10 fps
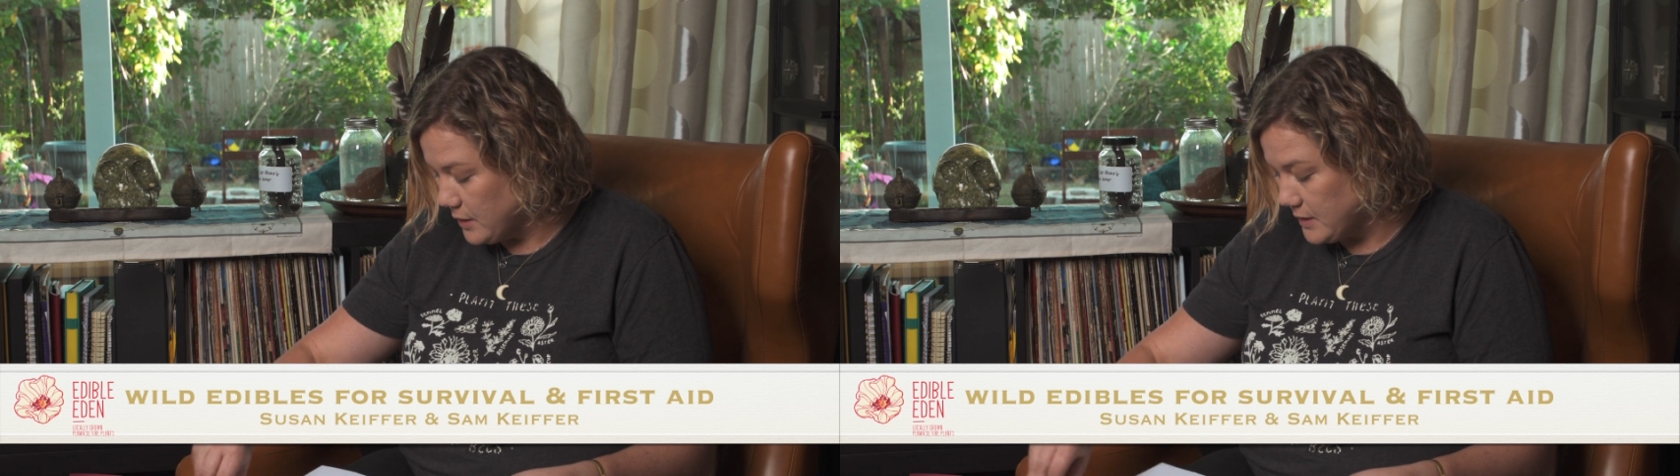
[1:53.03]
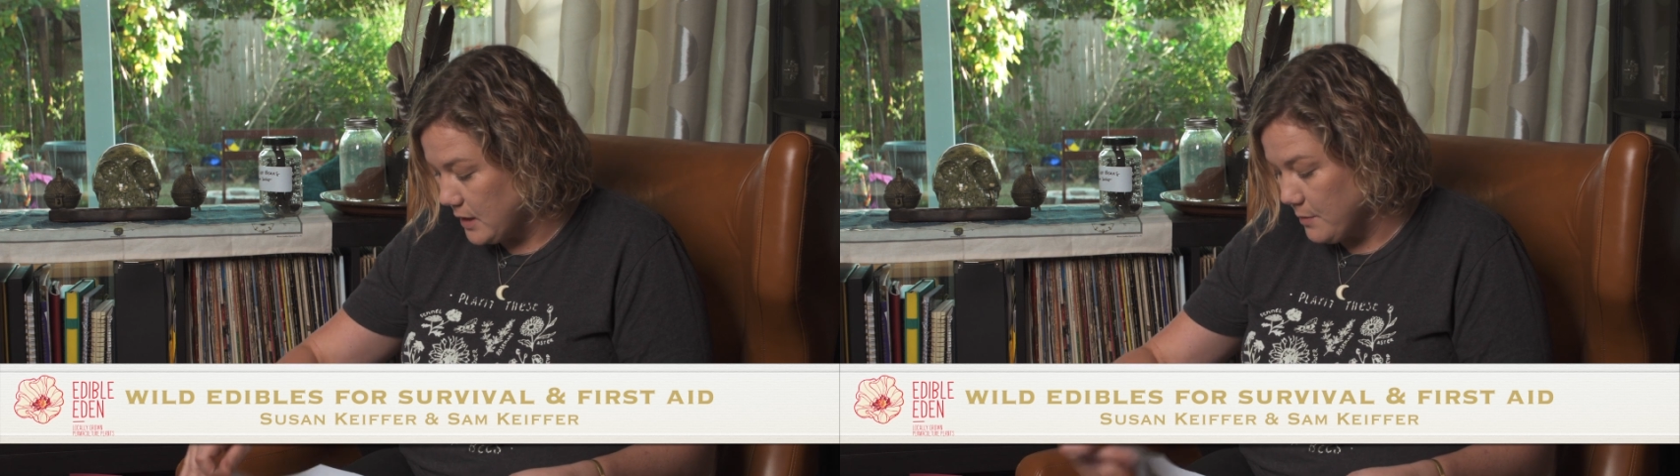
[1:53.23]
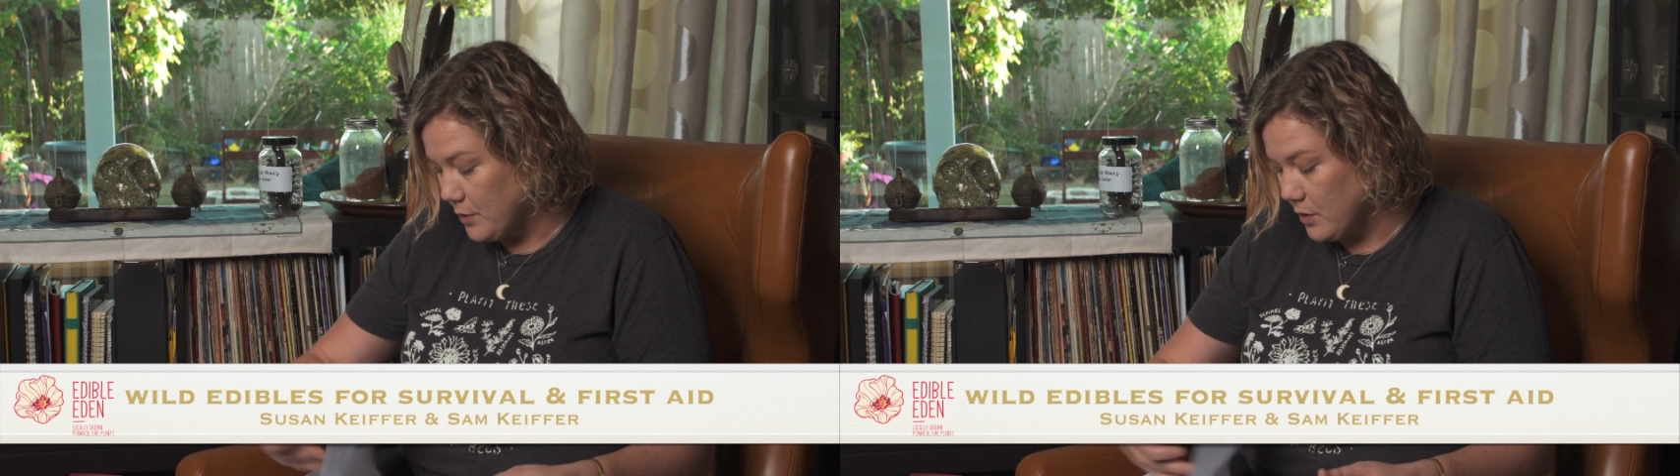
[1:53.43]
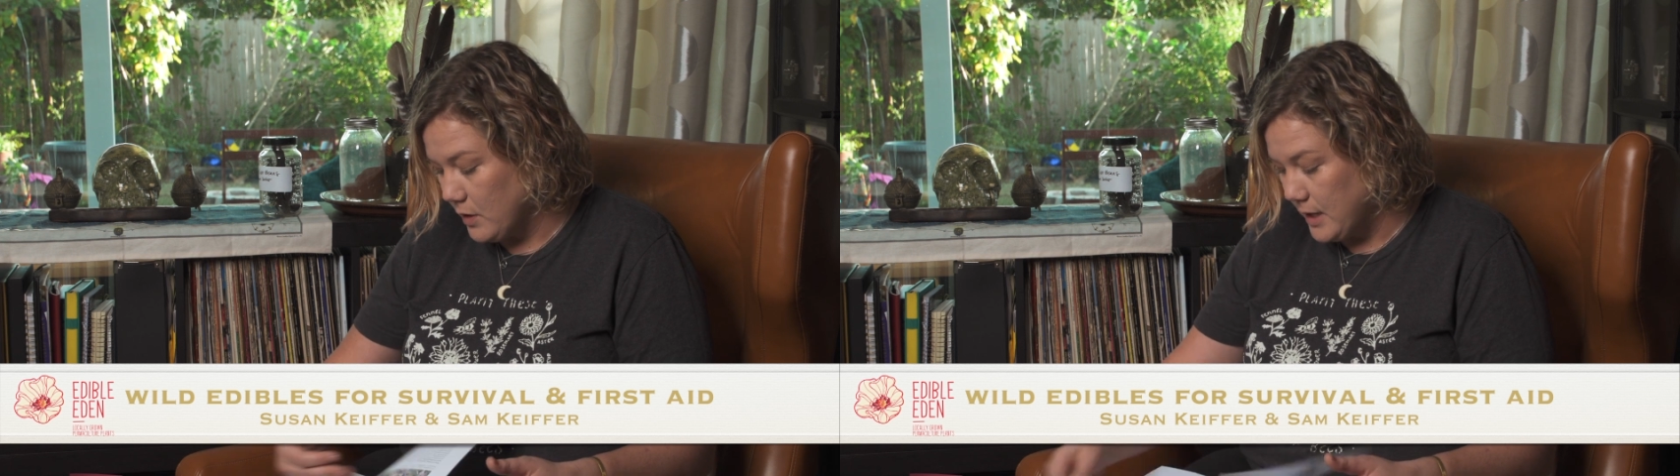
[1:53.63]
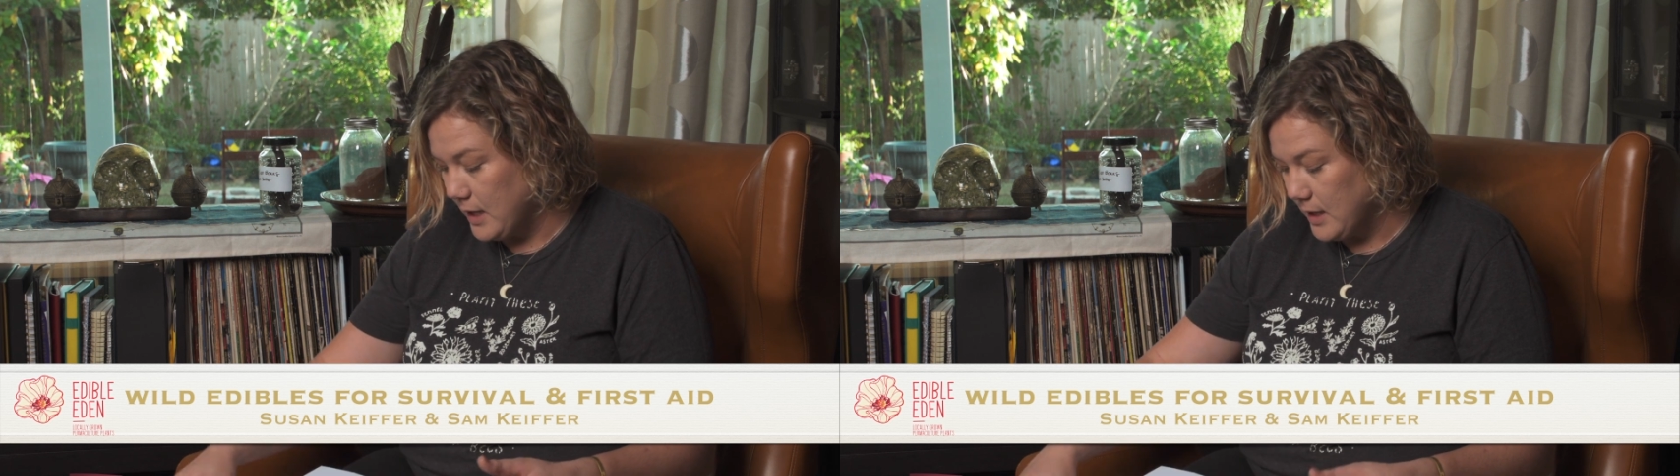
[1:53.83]

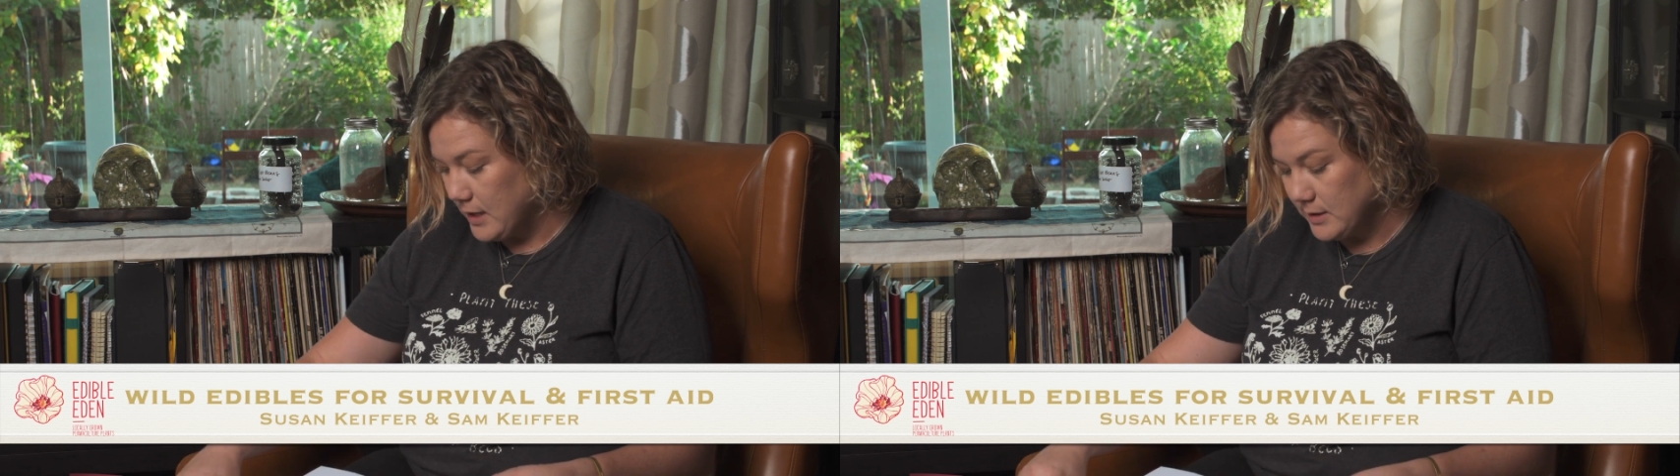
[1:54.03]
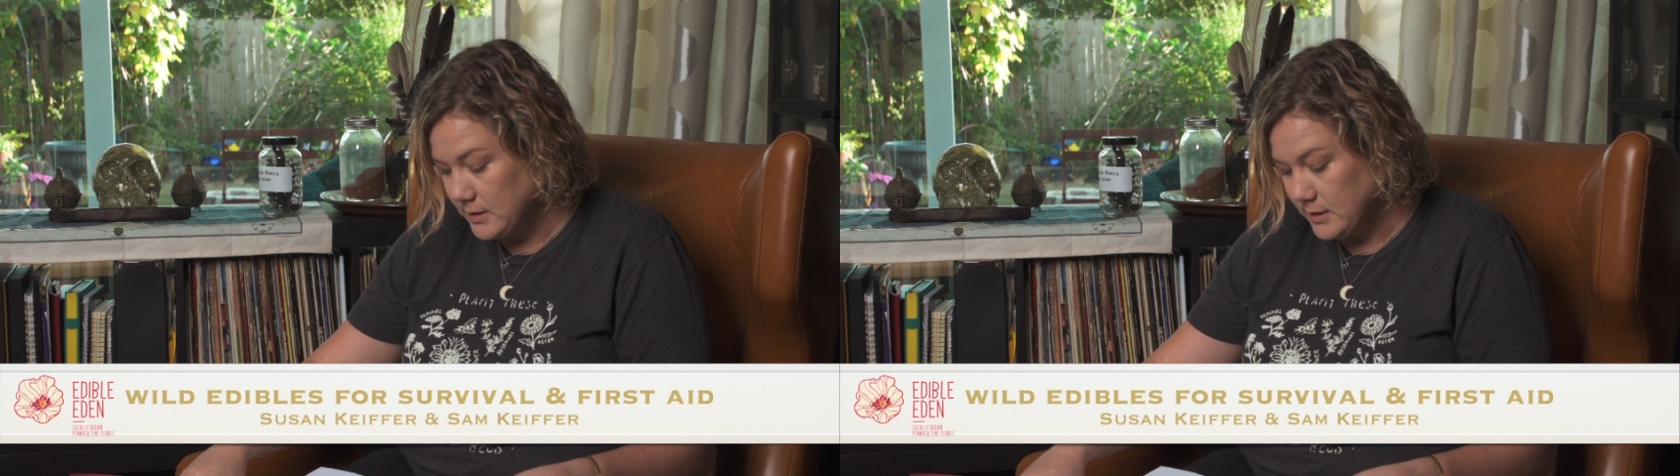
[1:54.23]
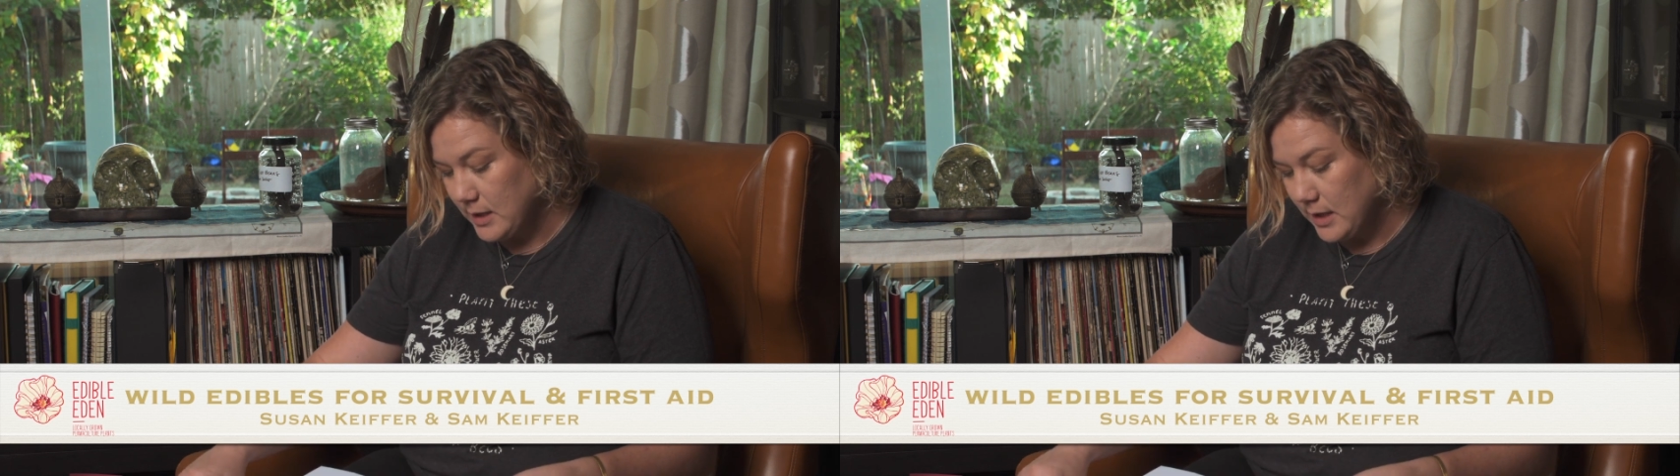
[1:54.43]
example is